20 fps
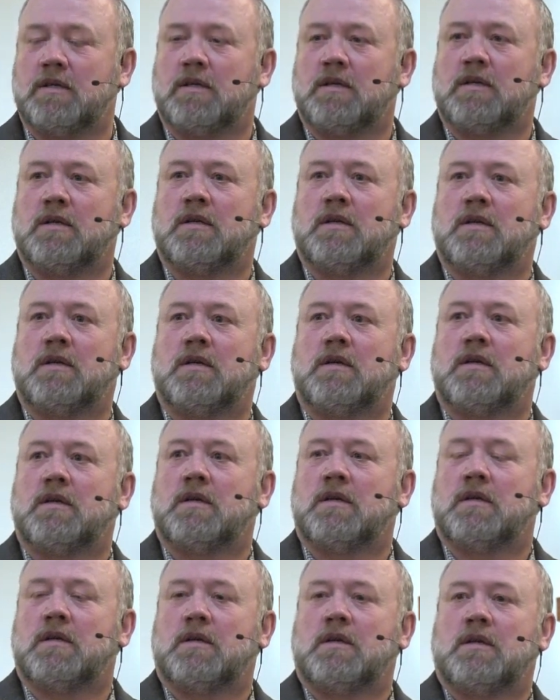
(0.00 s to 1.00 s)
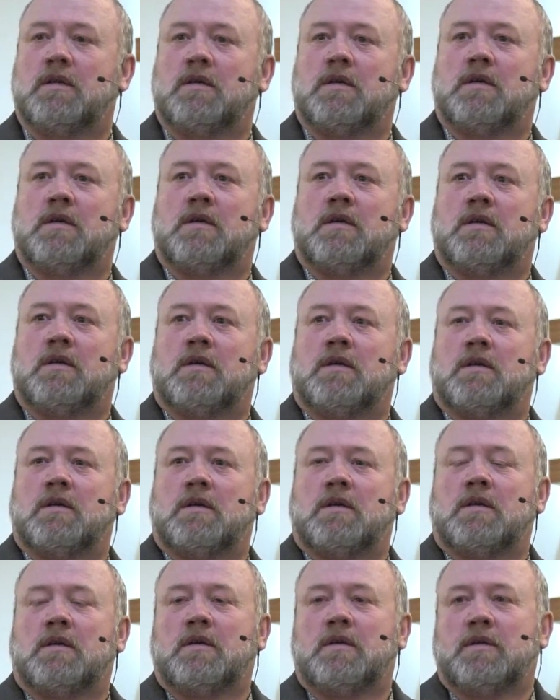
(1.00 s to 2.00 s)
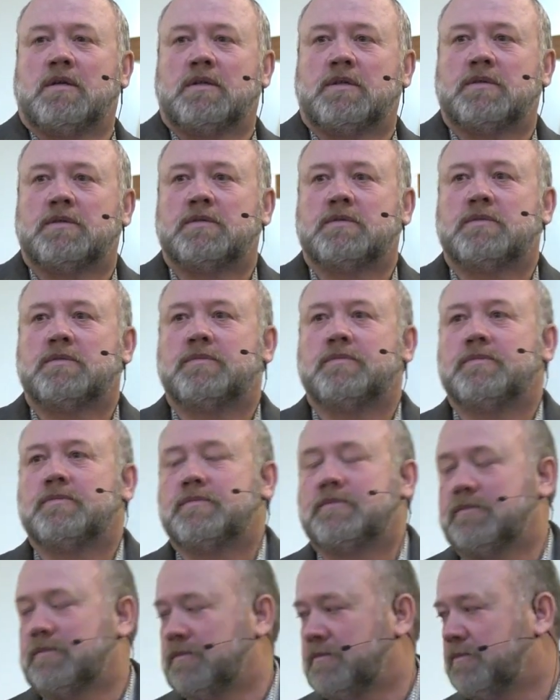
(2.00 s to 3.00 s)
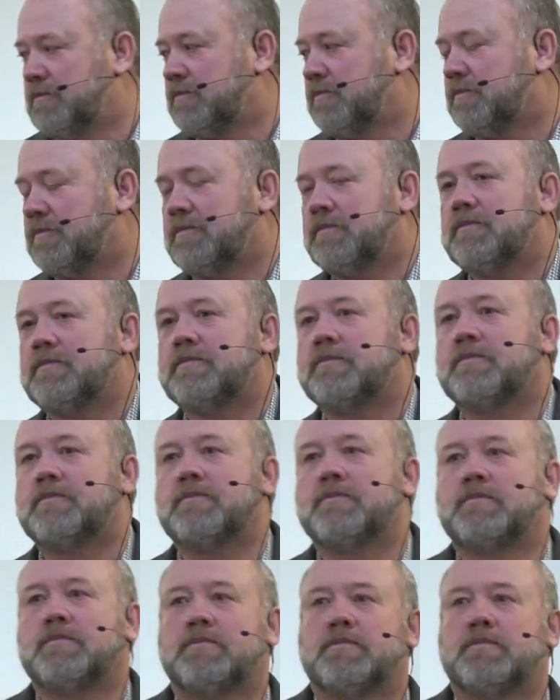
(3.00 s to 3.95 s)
[no speech]